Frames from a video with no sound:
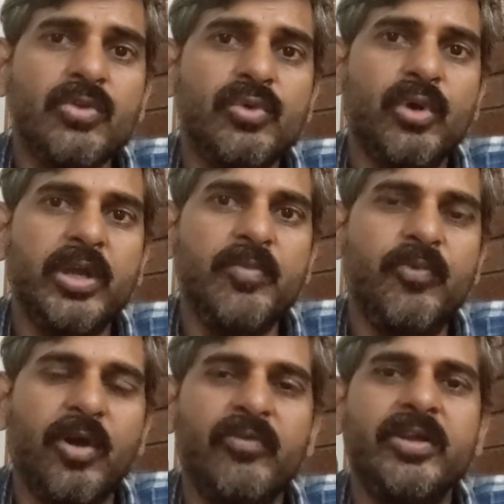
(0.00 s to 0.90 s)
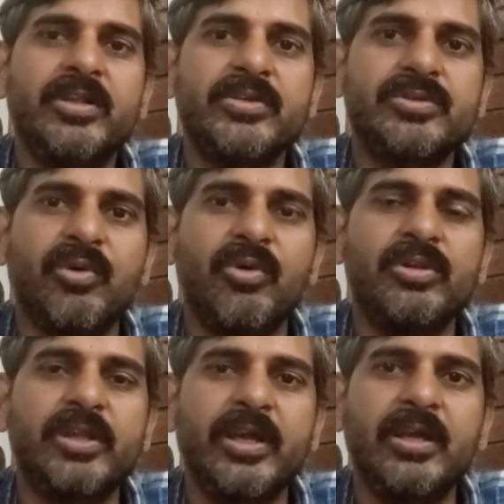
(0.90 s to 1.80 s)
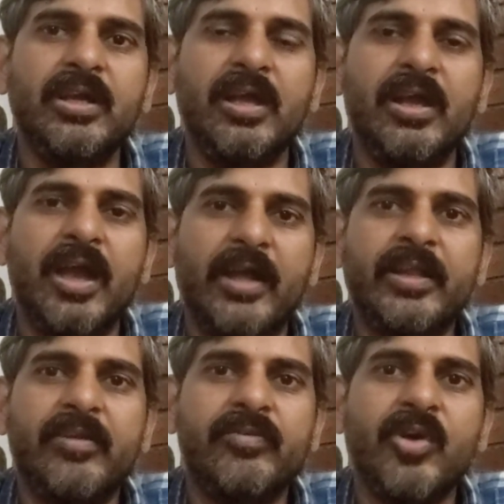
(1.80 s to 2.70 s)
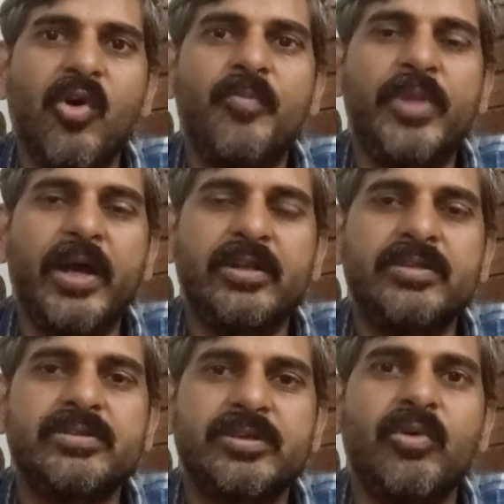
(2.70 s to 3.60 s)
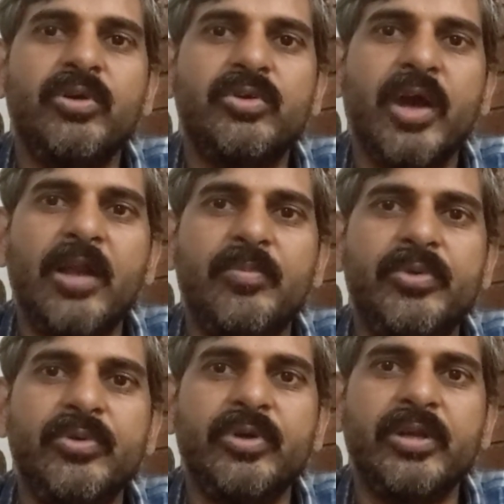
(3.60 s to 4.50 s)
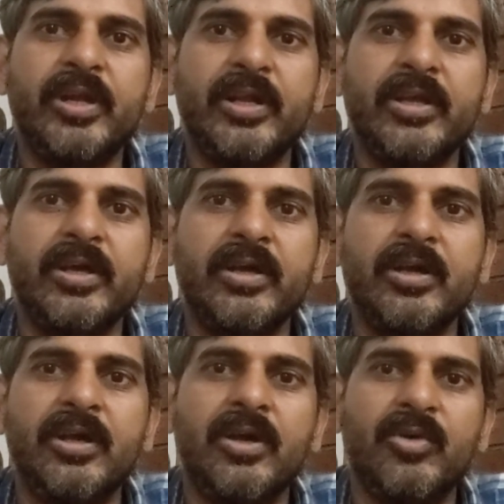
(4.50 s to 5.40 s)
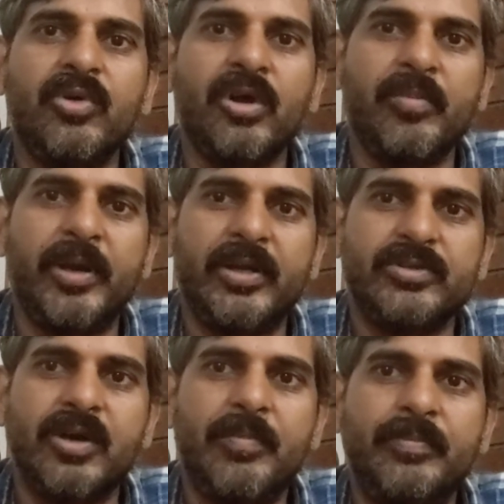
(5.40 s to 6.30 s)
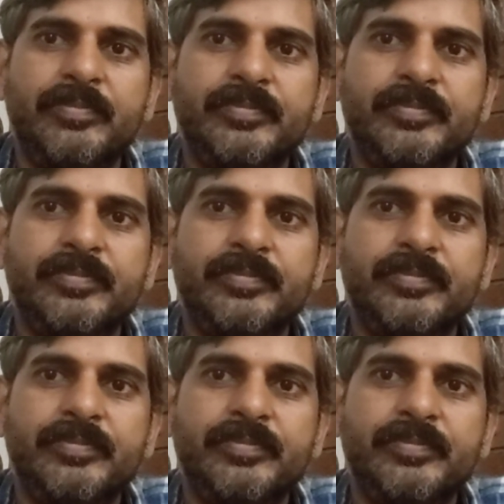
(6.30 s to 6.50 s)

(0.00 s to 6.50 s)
So keep following this whole thing, and then we hope that it's going to help you in getting a good or a better job.